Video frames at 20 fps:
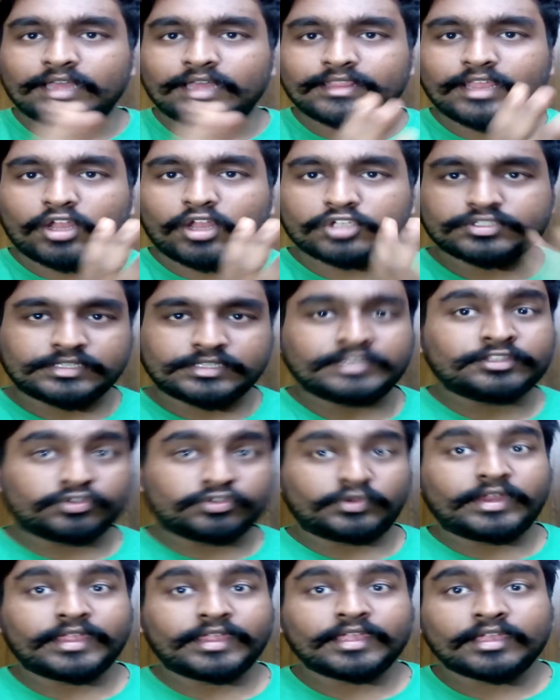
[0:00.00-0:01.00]
they lost
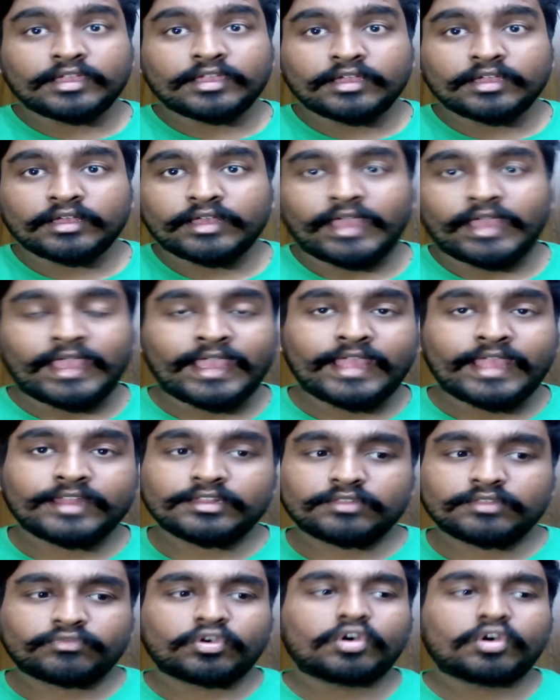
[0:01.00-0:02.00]
E3
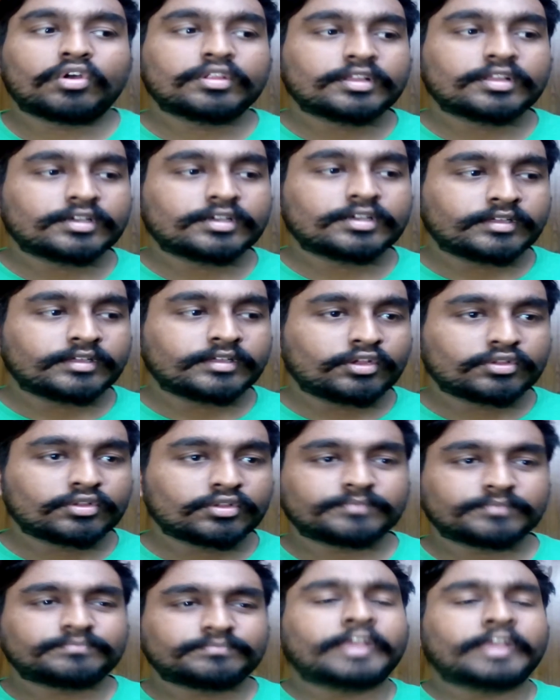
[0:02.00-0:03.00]
and for
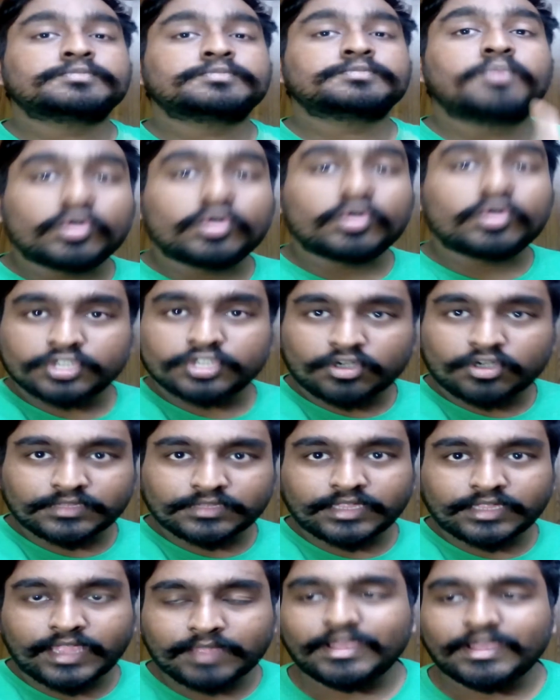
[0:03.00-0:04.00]
the exposure of
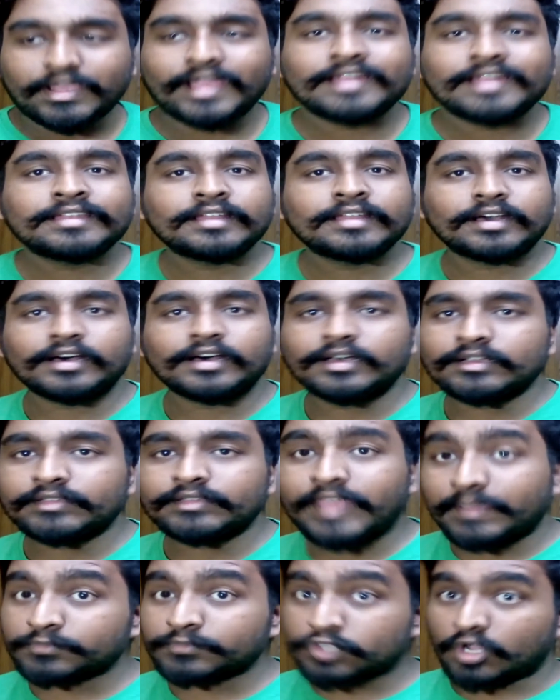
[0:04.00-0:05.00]
the game, and
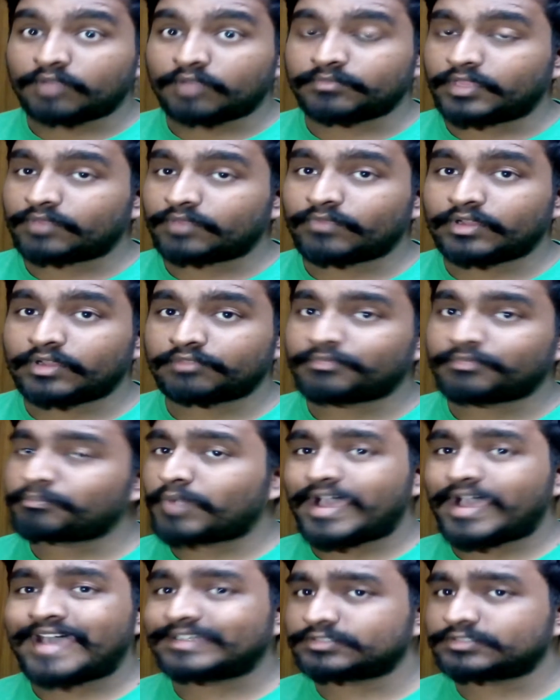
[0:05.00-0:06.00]
Gamescom that went
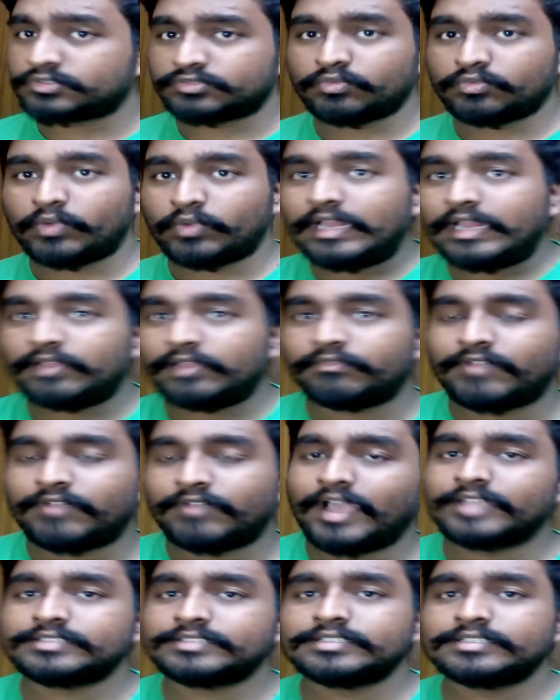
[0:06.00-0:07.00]
past really
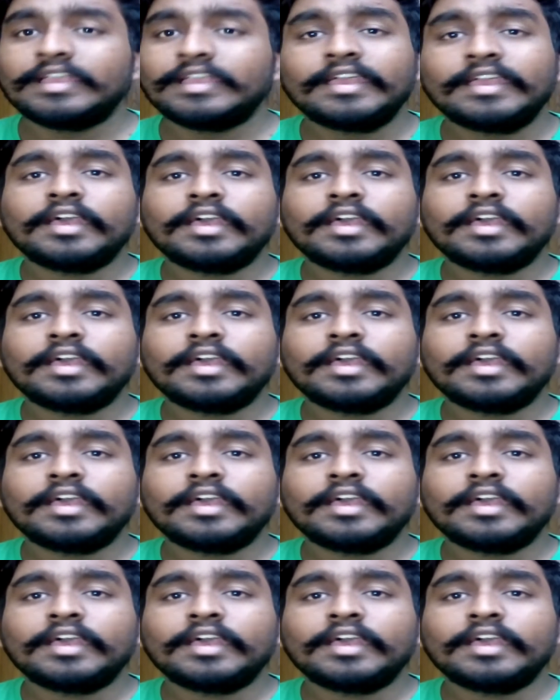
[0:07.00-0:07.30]
fast.